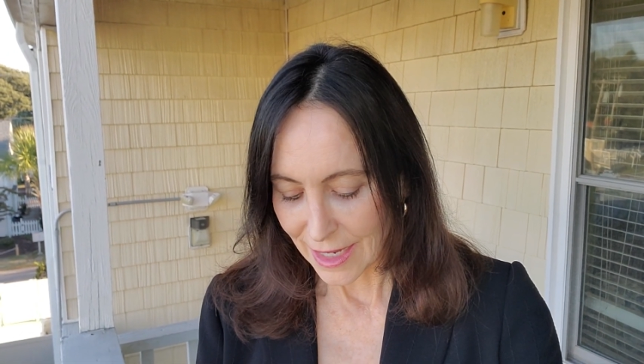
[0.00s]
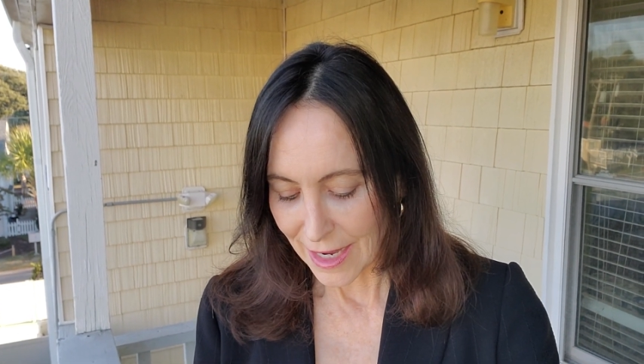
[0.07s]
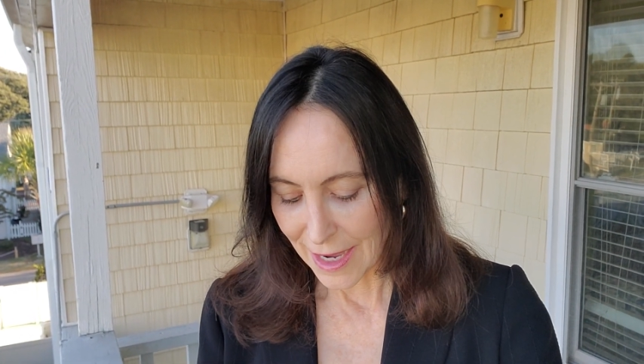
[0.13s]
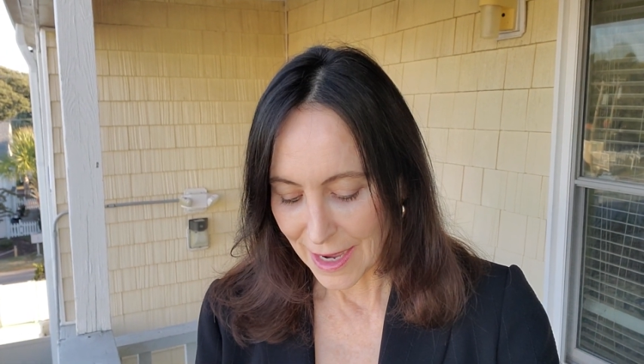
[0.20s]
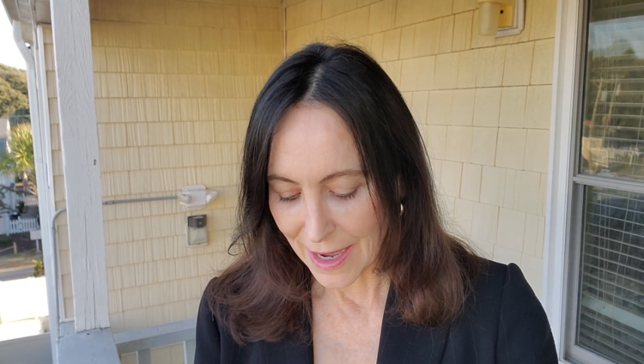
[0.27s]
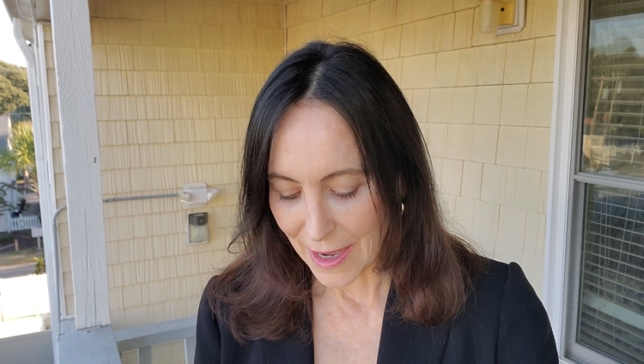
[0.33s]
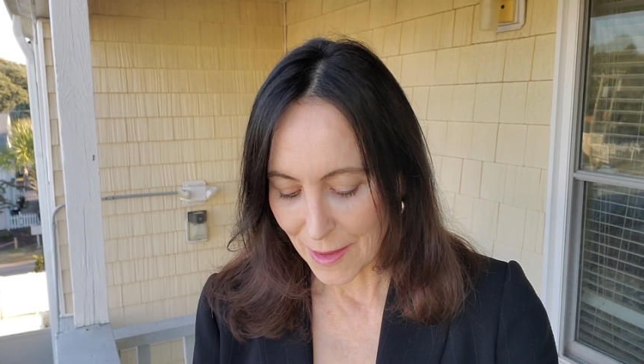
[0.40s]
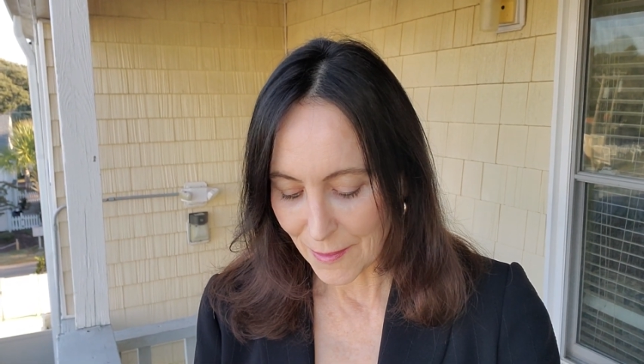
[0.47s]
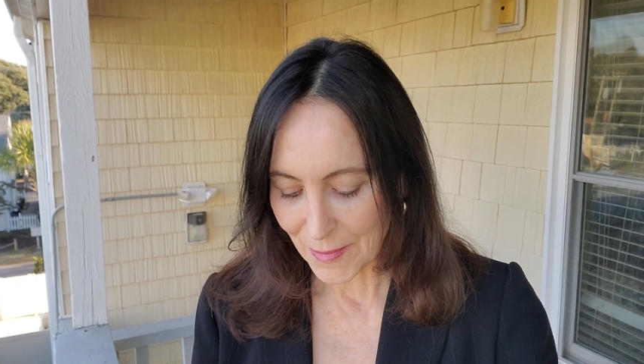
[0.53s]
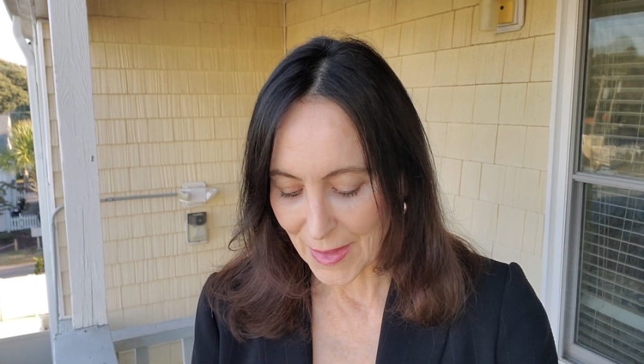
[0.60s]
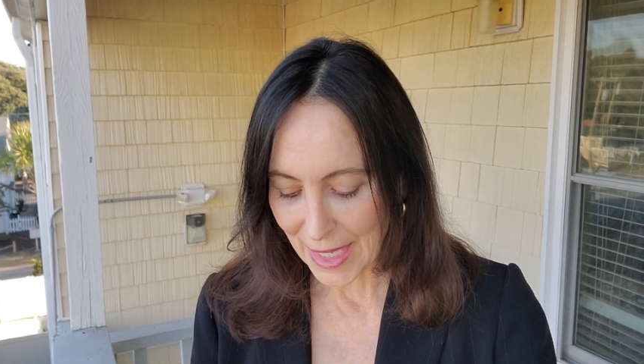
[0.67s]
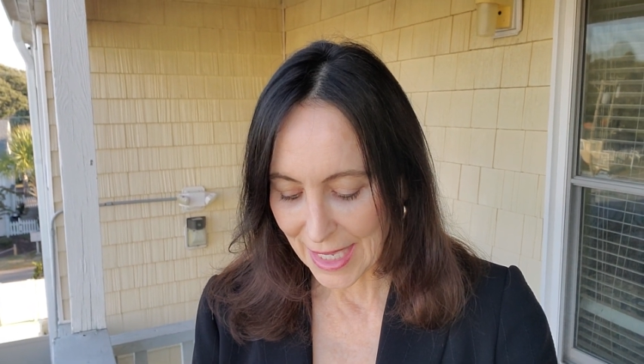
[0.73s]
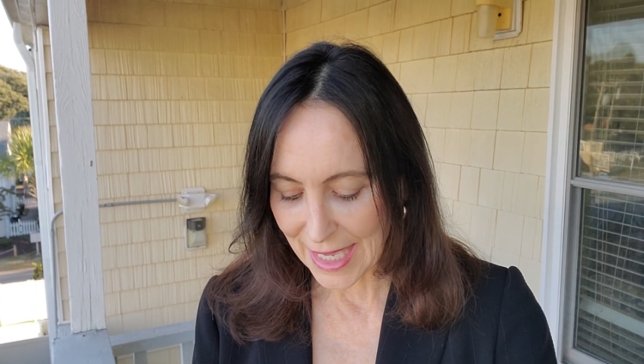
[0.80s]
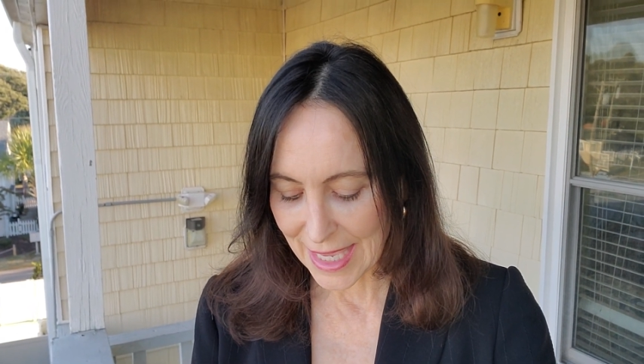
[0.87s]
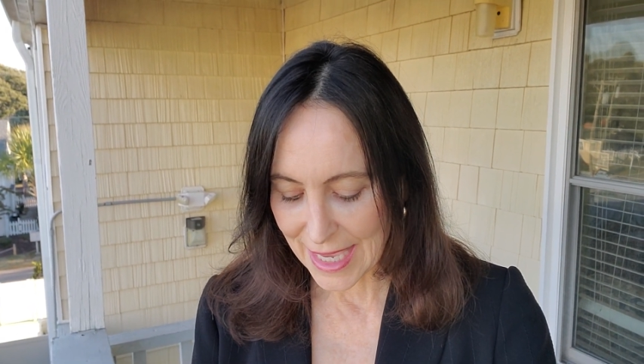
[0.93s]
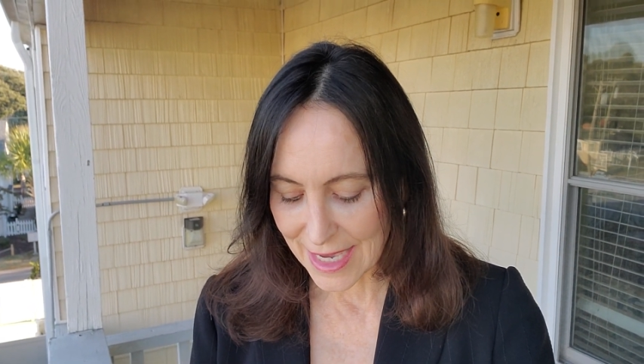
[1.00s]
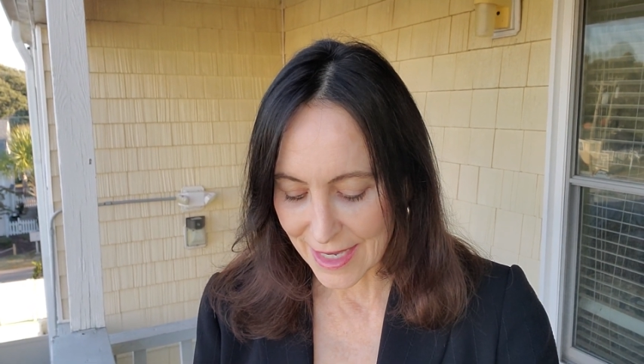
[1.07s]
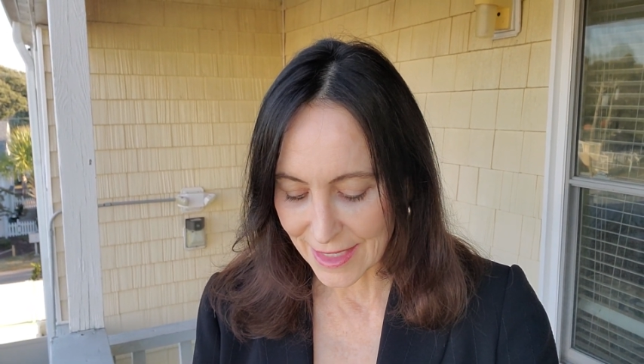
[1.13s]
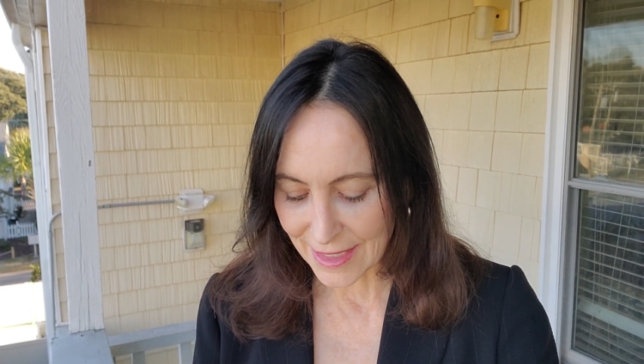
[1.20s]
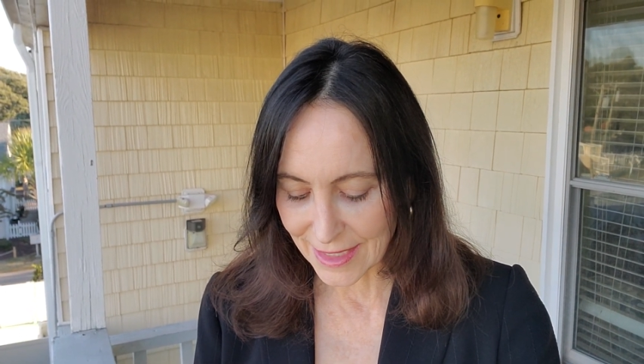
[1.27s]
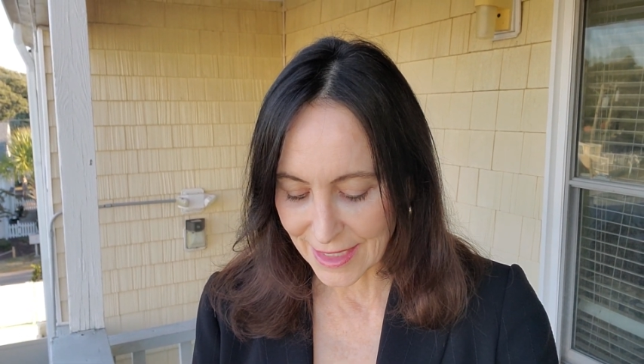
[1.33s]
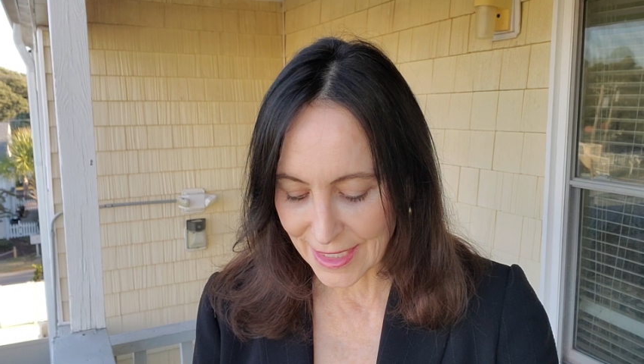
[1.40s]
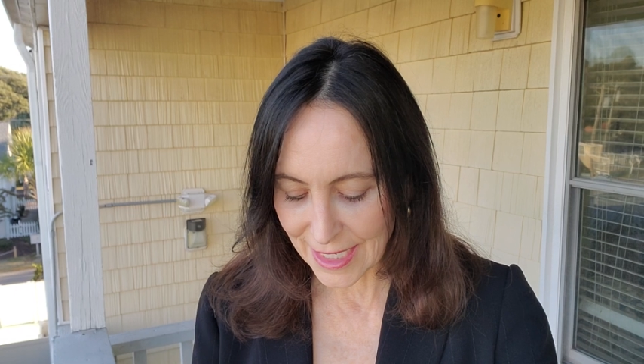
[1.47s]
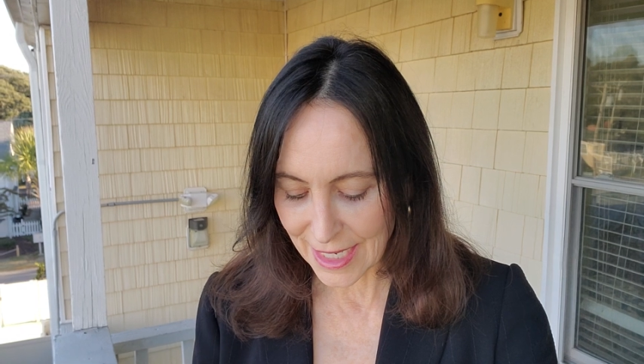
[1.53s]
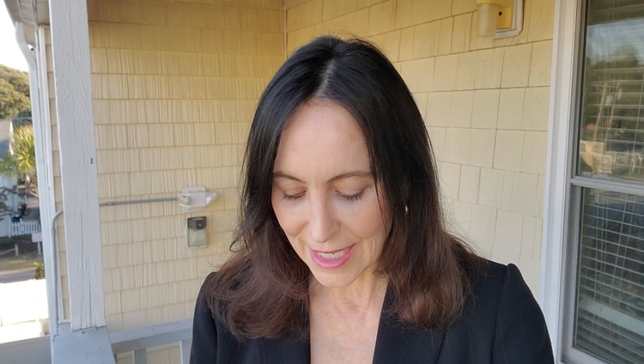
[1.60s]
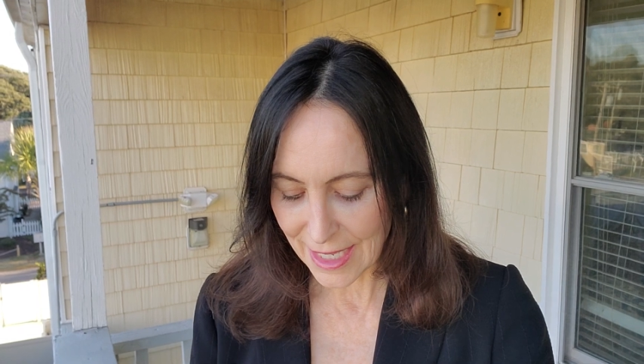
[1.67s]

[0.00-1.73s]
Um, and